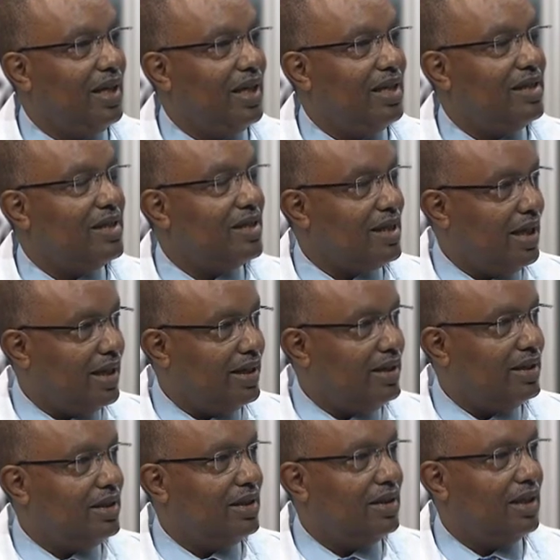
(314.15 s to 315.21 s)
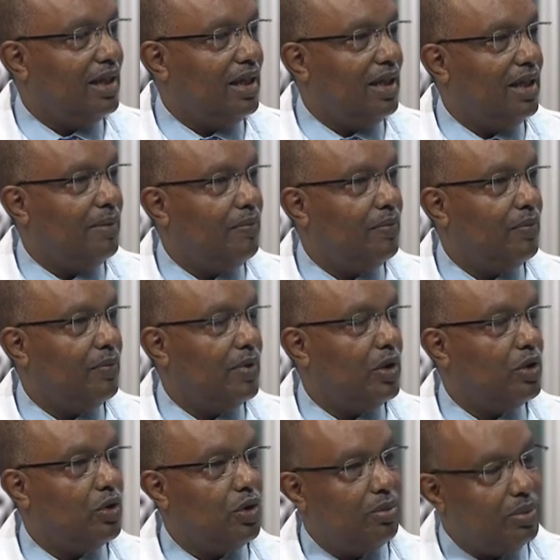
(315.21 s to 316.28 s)
decided
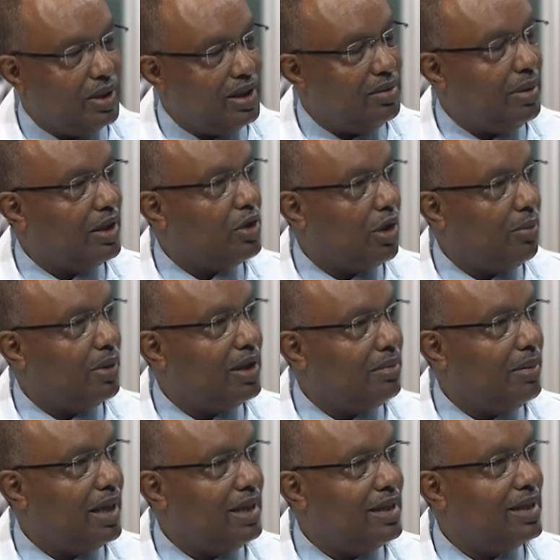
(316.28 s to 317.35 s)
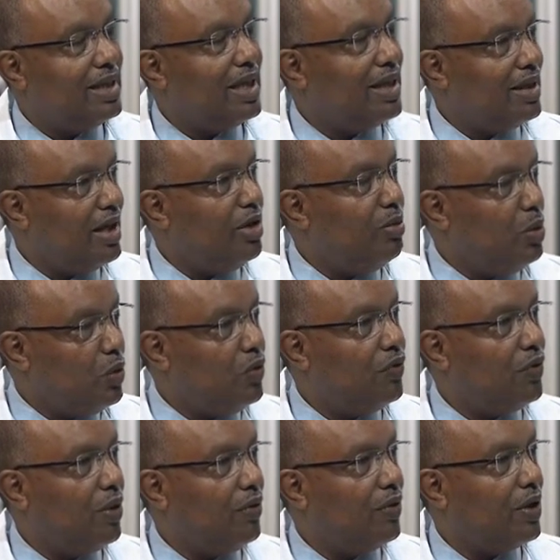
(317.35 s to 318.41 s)
to complete my tropical medicine and then move
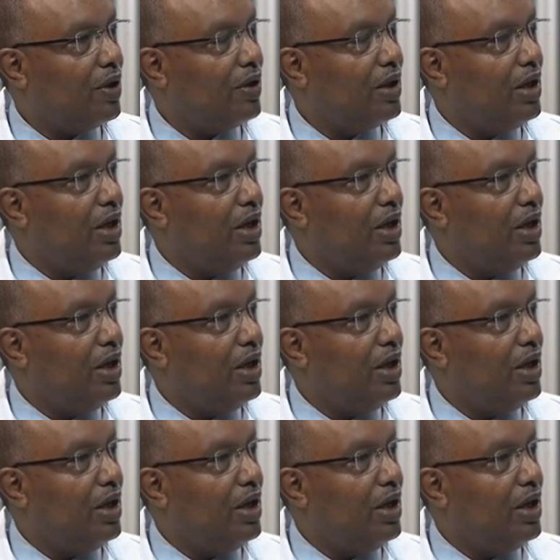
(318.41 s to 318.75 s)
over